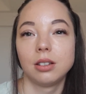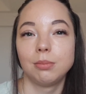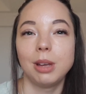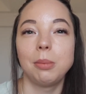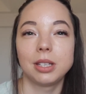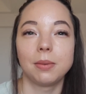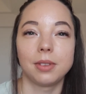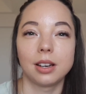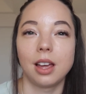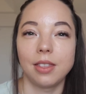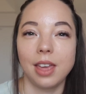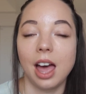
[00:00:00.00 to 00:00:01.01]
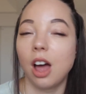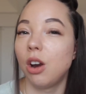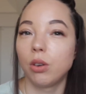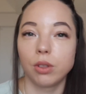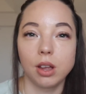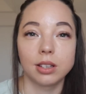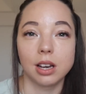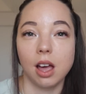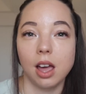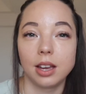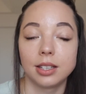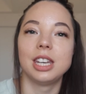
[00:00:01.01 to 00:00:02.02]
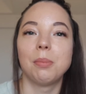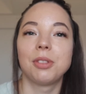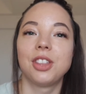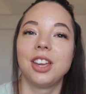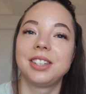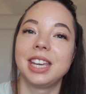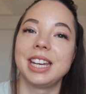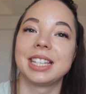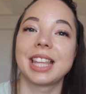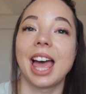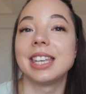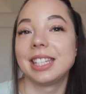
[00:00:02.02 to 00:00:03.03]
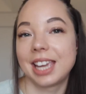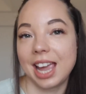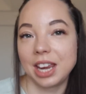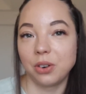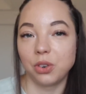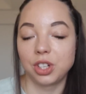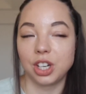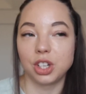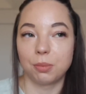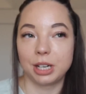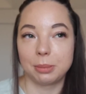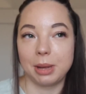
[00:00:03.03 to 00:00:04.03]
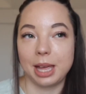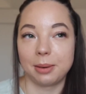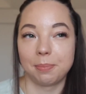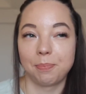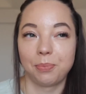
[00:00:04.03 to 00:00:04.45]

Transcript: Maybe something like that, along those lines. Number 13 is candy cane or gingerbread man.